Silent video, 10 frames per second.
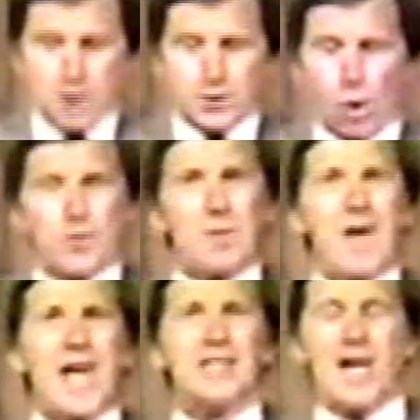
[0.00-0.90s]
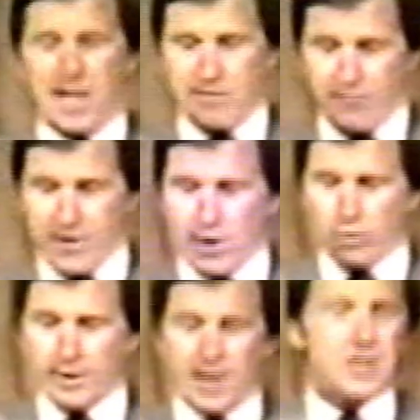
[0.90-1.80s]
So the magnetic
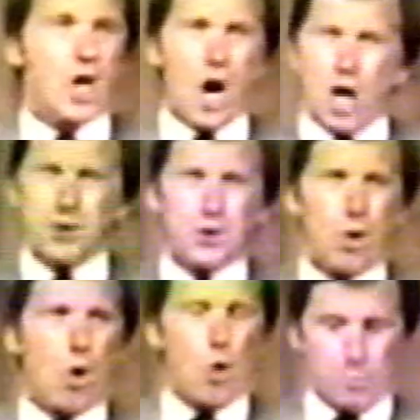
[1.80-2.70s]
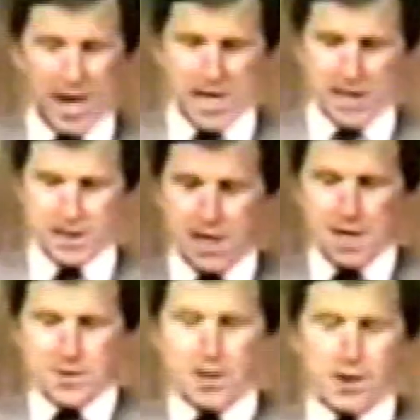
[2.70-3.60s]
field is also obeying
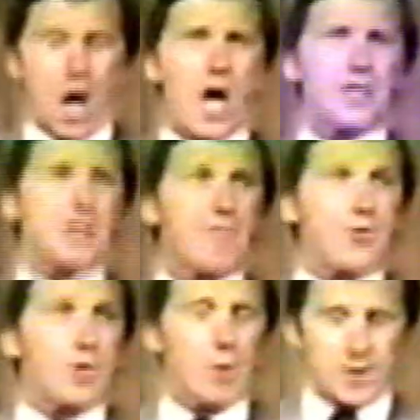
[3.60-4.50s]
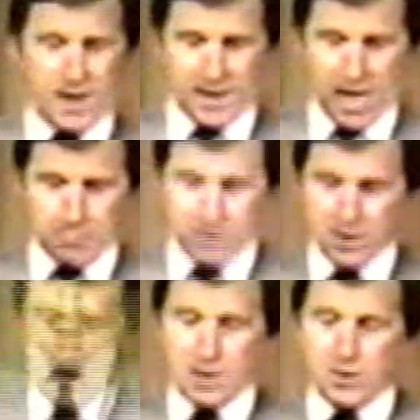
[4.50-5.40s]
the laws of
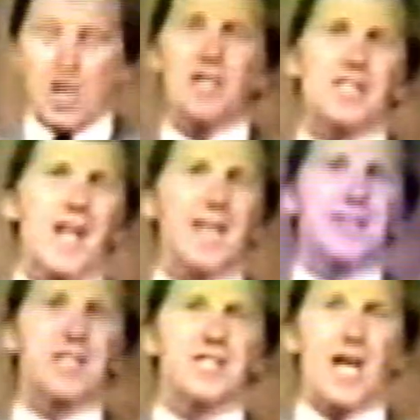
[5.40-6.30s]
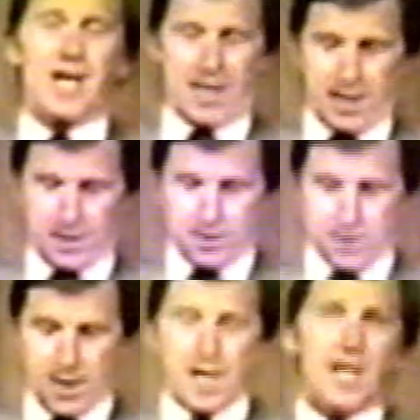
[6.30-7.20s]
thermodynamics, just like the sun is.
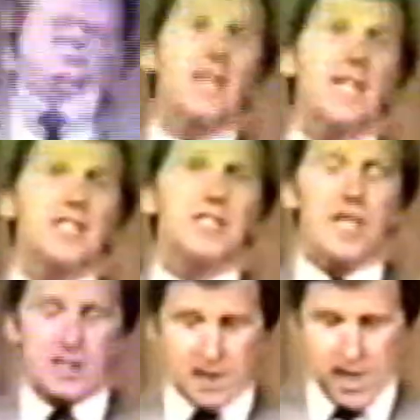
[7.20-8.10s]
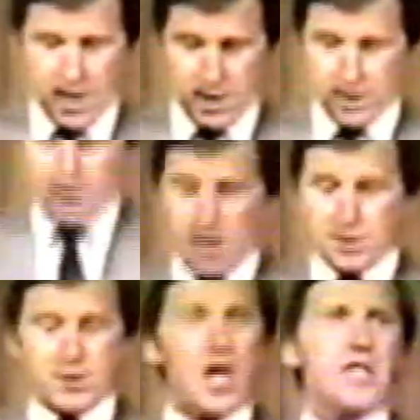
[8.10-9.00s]
It is decaying,
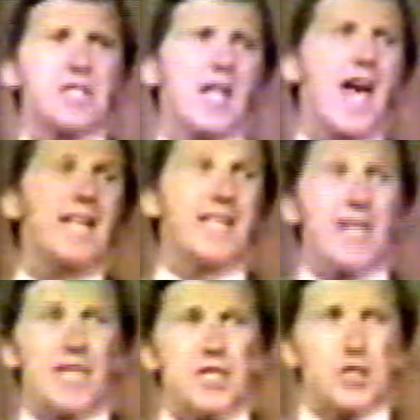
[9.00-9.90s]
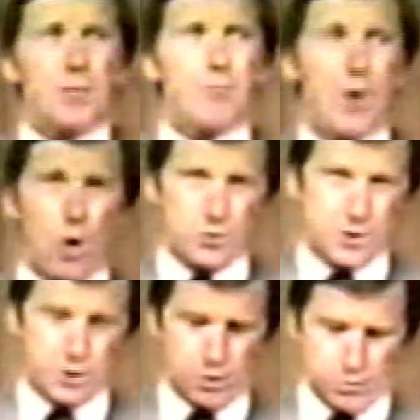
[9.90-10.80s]
just like it is
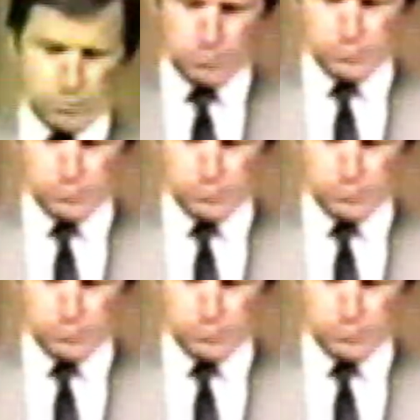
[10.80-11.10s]
supposed to.